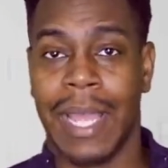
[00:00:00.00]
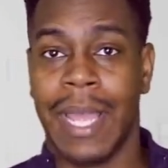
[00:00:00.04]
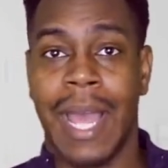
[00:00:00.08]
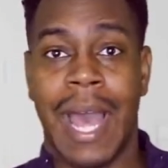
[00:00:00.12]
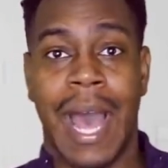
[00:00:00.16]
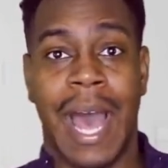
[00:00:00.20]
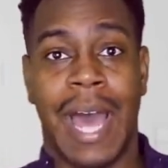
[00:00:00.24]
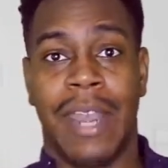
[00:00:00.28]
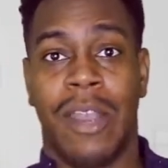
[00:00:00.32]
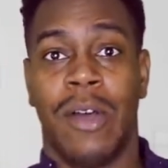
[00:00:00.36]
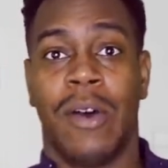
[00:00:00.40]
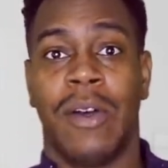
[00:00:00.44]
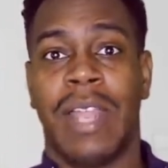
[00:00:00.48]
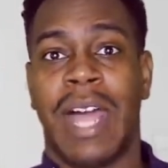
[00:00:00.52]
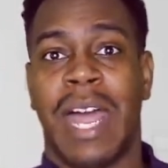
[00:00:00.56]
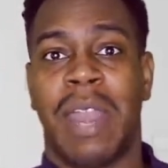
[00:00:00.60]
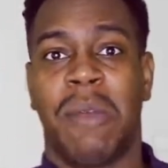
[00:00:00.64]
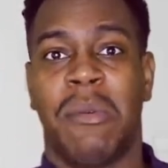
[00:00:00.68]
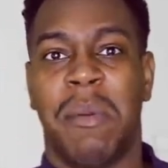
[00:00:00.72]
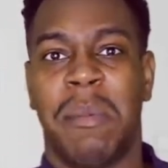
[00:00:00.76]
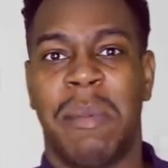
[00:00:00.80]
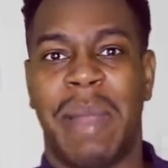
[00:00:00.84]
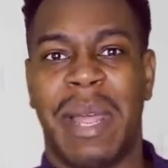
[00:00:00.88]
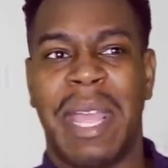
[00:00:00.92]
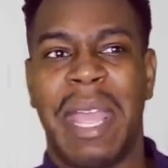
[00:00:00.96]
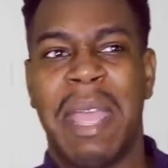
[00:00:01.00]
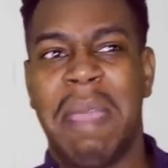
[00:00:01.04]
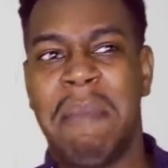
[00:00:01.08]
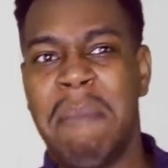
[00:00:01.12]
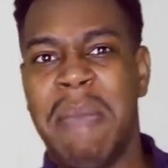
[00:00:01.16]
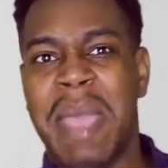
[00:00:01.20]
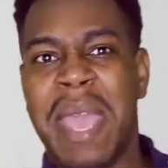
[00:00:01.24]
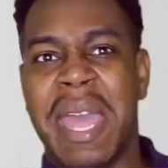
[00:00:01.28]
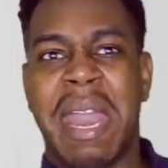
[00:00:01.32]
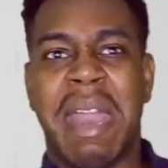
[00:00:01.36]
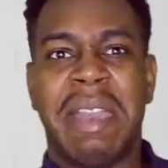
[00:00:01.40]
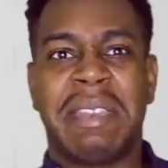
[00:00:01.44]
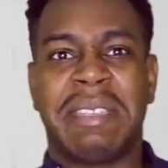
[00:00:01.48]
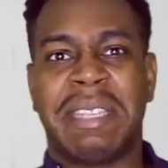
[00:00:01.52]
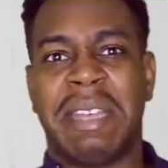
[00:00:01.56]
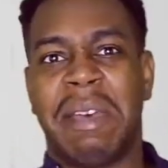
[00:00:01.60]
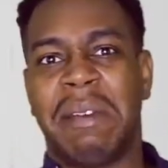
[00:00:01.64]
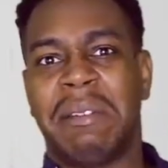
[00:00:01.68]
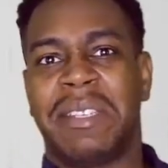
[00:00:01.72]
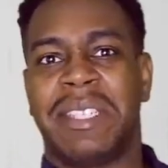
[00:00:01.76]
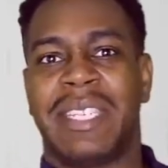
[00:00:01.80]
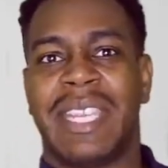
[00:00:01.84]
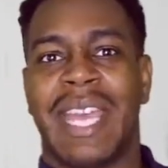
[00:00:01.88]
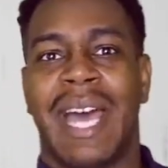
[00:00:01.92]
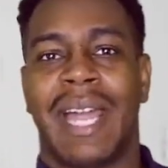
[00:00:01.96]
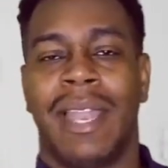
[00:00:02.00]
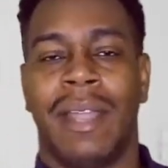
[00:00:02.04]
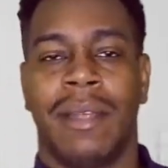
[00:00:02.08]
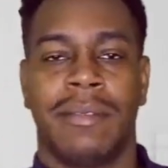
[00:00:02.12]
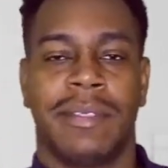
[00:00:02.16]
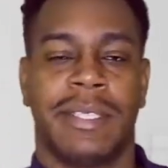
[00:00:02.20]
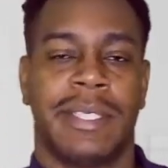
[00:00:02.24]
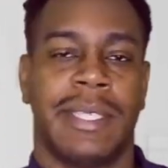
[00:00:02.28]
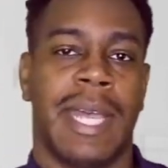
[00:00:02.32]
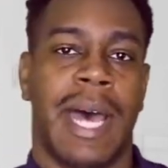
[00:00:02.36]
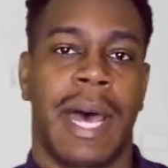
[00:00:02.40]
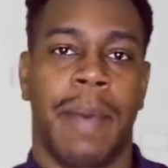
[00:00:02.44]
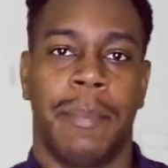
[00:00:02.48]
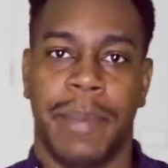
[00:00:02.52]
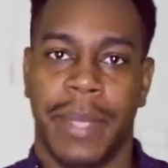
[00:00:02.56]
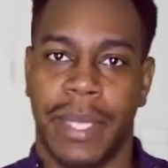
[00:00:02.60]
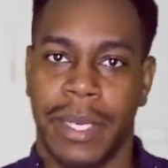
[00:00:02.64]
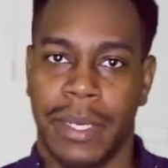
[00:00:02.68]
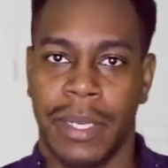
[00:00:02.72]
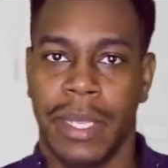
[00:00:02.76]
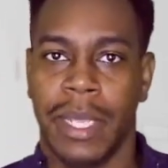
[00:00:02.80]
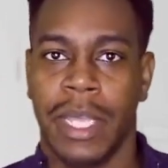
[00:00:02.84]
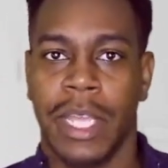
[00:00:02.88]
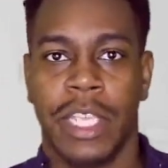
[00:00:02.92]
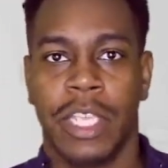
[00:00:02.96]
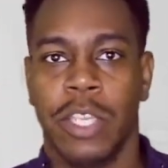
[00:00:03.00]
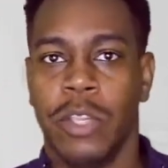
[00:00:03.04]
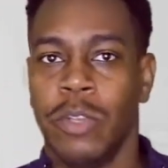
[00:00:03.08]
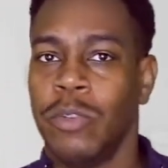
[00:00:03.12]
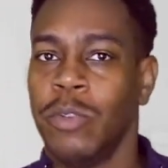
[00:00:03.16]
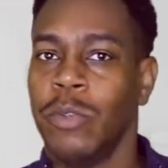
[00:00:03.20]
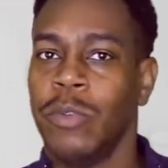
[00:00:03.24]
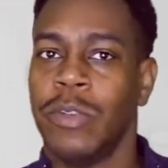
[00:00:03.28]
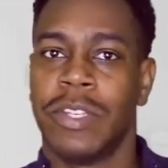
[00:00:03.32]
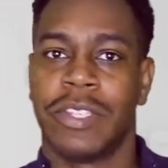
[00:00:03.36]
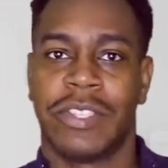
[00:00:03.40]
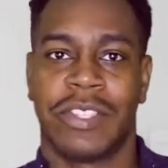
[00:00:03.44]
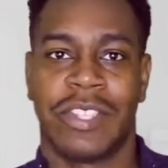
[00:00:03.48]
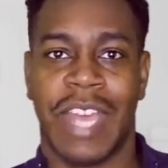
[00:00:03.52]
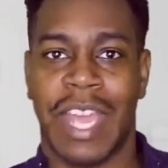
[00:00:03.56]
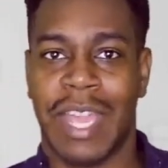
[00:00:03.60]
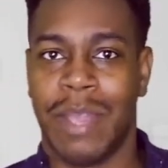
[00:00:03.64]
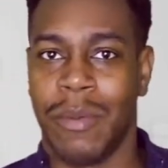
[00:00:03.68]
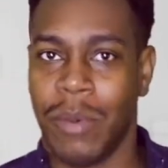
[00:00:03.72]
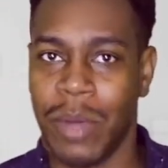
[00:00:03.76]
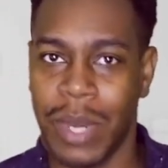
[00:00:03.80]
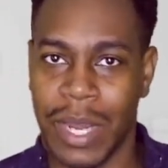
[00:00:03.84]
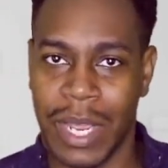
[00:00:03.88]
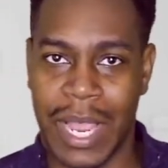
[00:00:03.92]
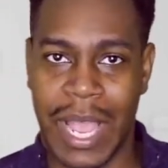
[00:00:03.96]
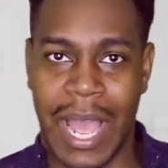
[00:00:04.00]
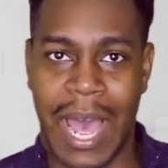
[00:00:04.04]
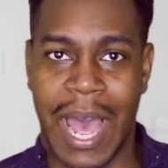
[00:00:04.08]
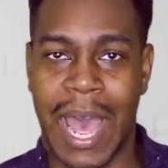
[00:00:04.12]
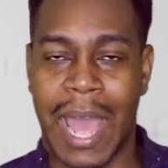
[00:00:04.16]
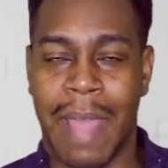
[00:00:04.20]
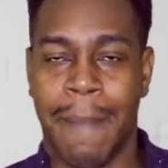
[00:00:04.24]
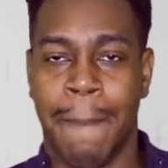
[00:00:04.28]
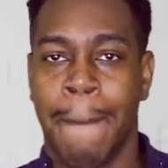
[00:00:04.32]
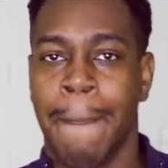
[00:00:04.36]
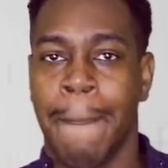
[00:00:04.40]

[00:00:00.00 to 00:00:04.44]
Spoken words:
I know a lot of women like, man, that's so shallow. Stop it. You do the same with a guy.